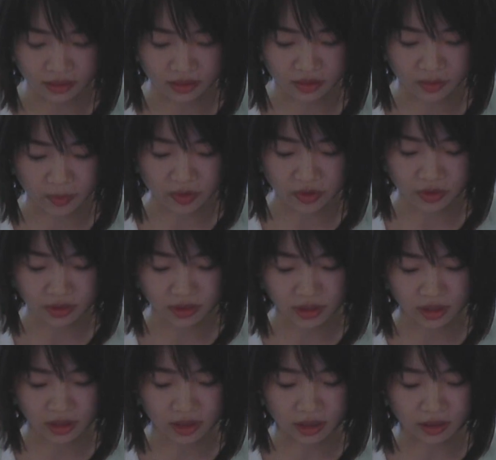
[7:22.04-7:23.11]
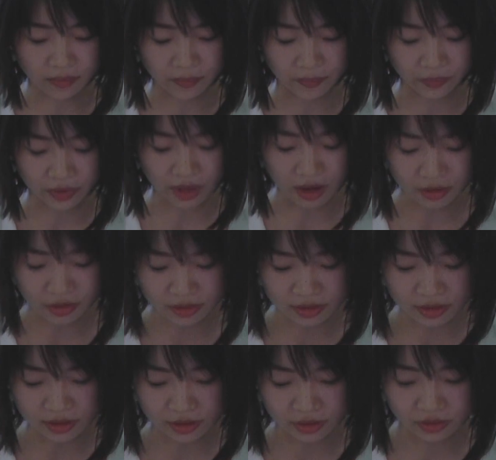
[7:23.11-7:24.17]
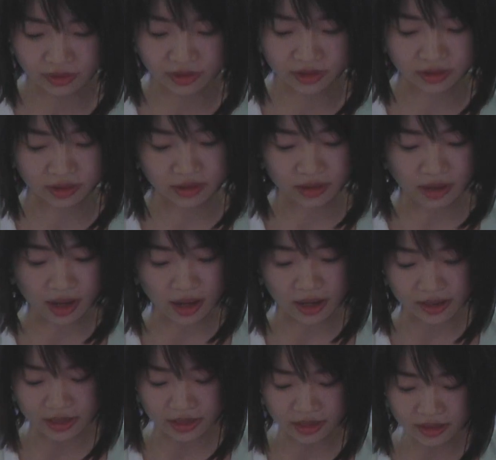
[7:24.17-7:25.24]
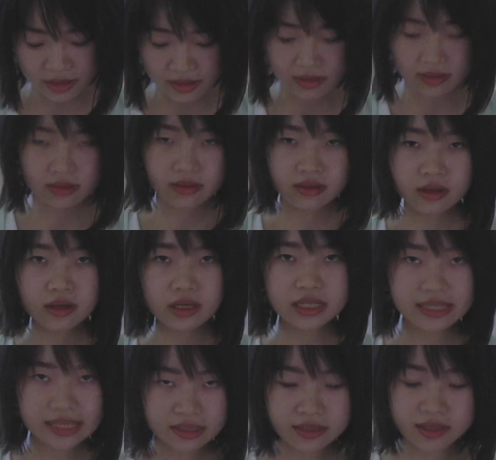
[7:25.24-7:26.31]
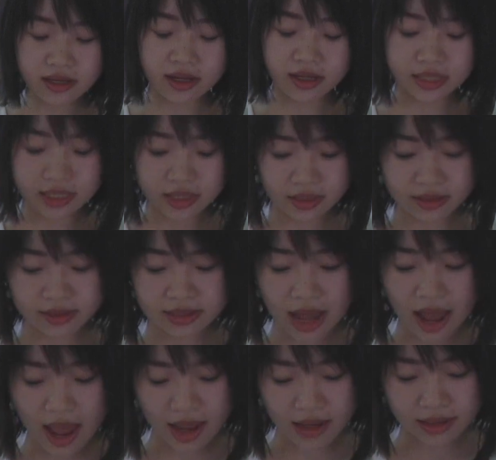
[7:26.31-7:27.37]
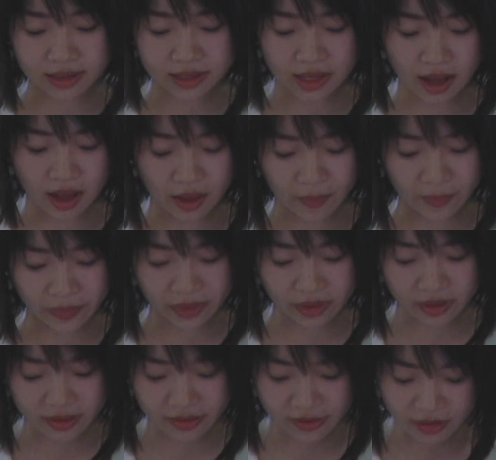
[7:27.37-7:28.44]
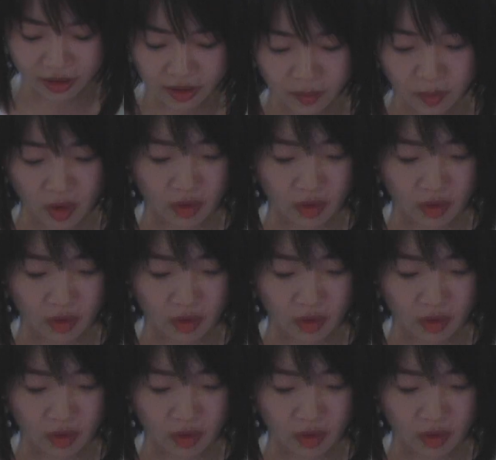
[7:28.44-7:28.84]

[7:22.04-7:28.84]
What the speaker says: especially Taoist literature ideas, aesthetic ideas, and the theme